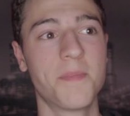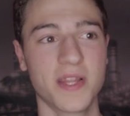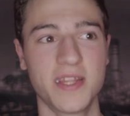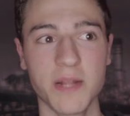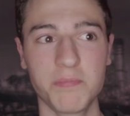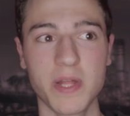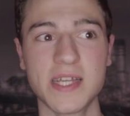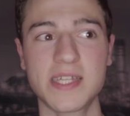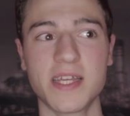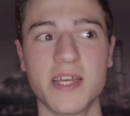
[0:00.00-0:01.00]
but that
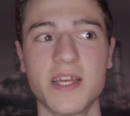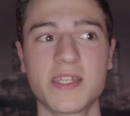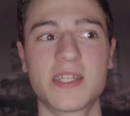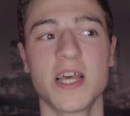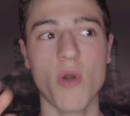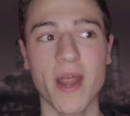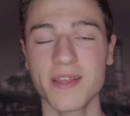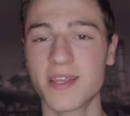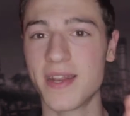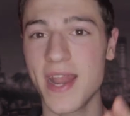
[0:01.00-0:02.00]
place is
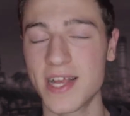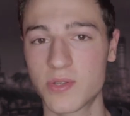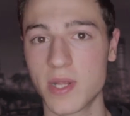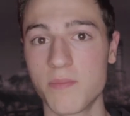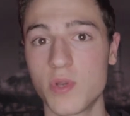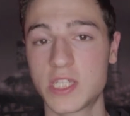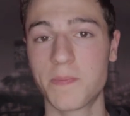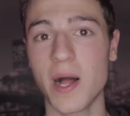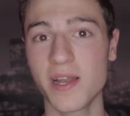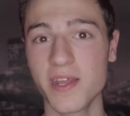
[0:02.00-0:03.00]
right next to the
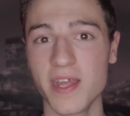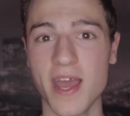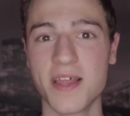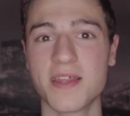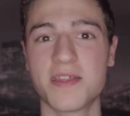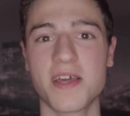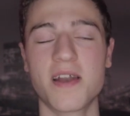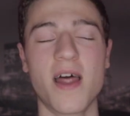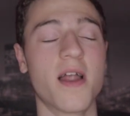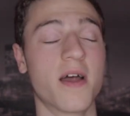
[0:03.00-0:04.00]
municipality, and
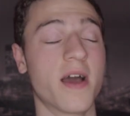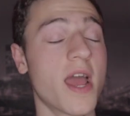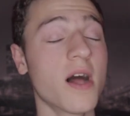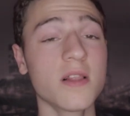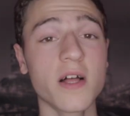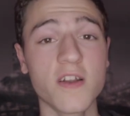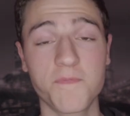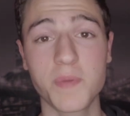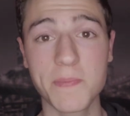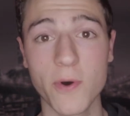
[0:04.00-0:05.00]
there are a hell lot
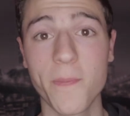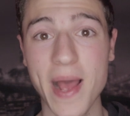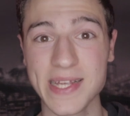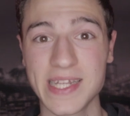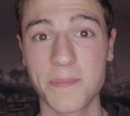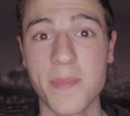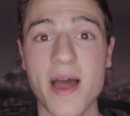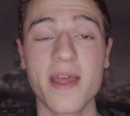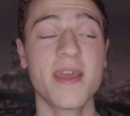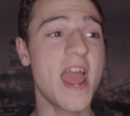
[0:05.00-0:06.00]
of people passing
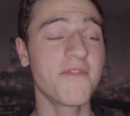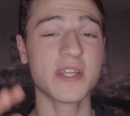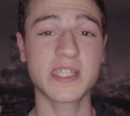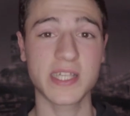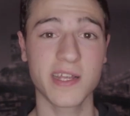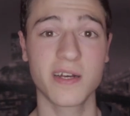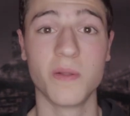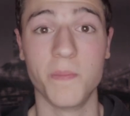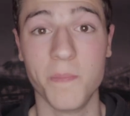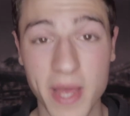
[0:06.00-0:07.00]
by every
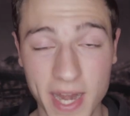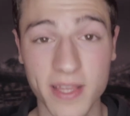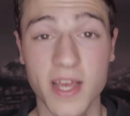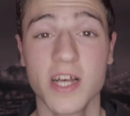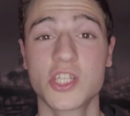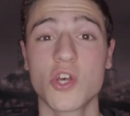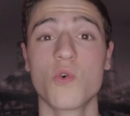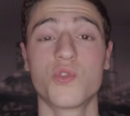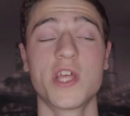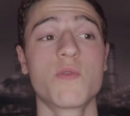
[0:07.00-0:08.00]
single minute,
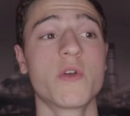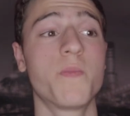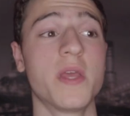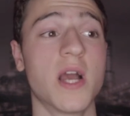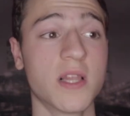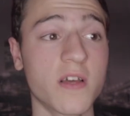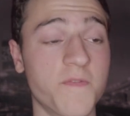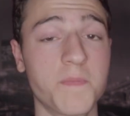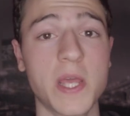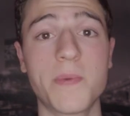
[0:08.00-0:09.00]
so there will be a lot
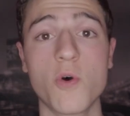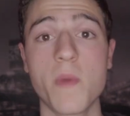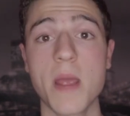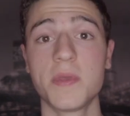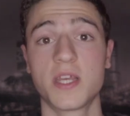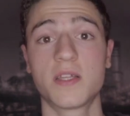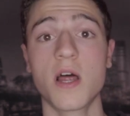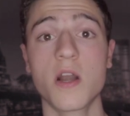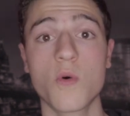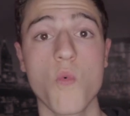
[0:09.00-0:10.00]
of people. Maybe the
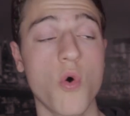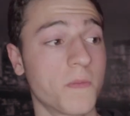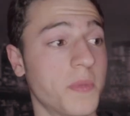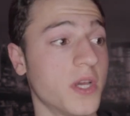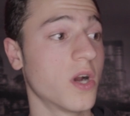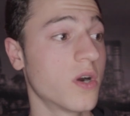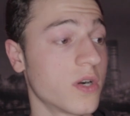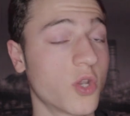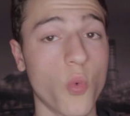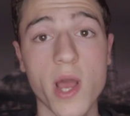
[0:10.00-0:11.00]
guitar won't
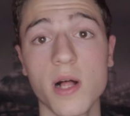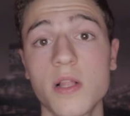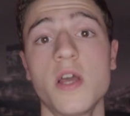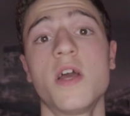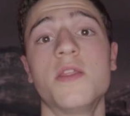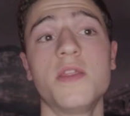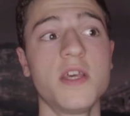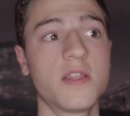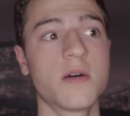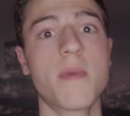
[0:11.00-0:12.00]
heard well,
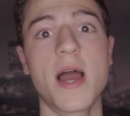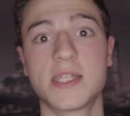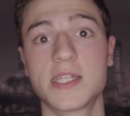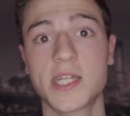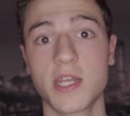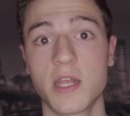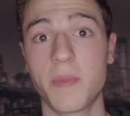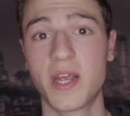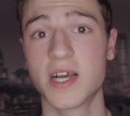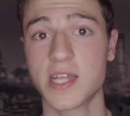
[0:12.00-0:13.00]
neither my singing,
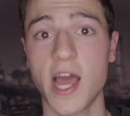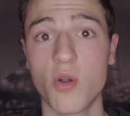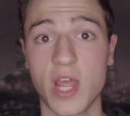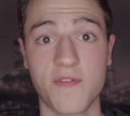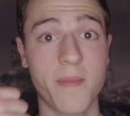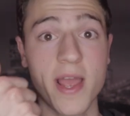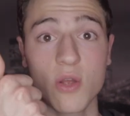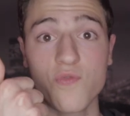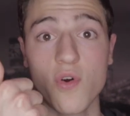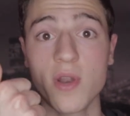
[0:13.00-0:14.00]
because I don't have a
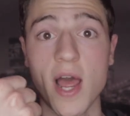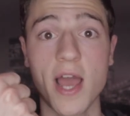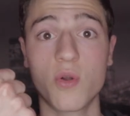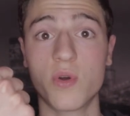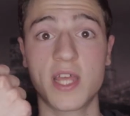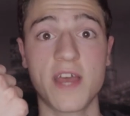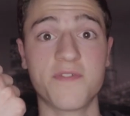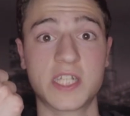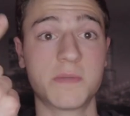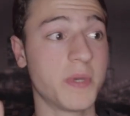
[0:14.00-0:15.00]
microphone, I don't have
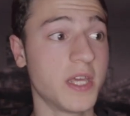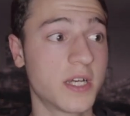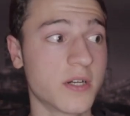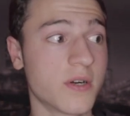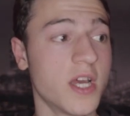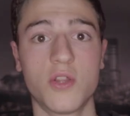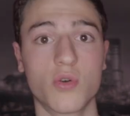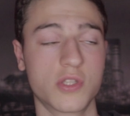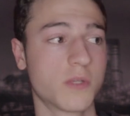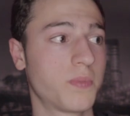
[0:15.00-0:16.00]
a speaker in
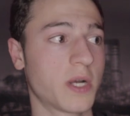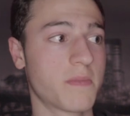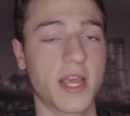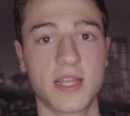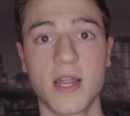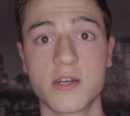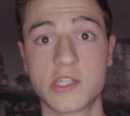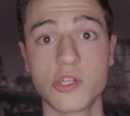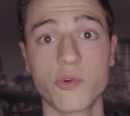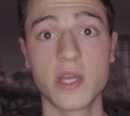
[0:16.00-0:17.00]
order to plug my guitar
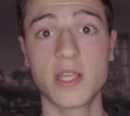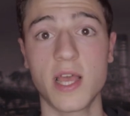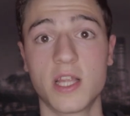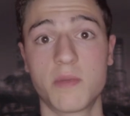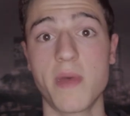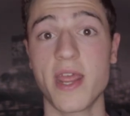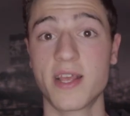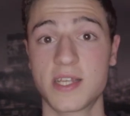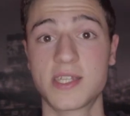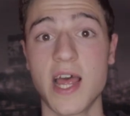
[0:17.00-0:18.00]
to it and to
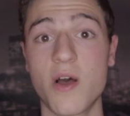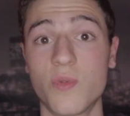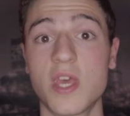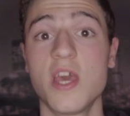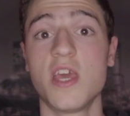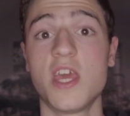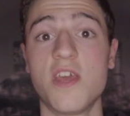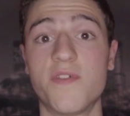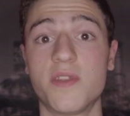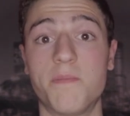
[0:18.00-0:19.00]
make the sound
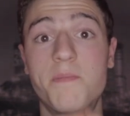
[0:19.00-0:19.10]
even